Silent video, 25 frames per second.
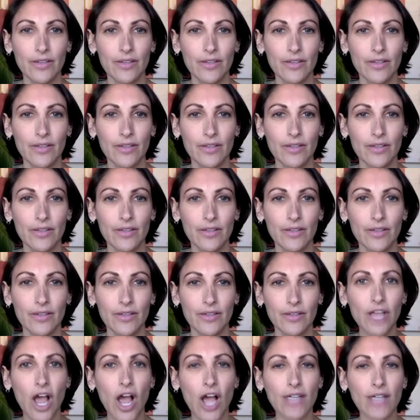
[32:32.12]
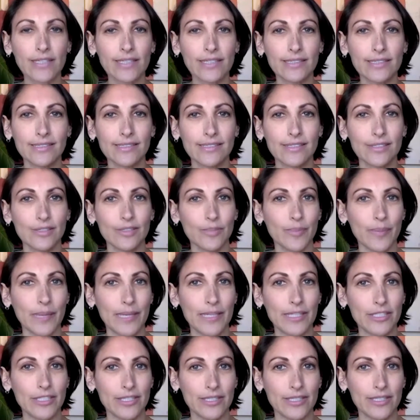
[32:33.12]
when you're talking
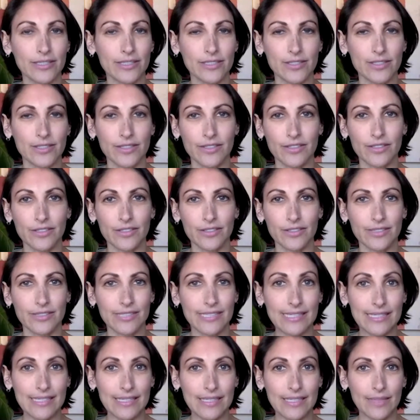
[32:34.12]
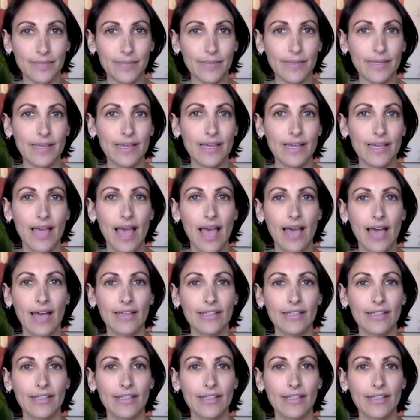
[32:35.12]
to your patients or your team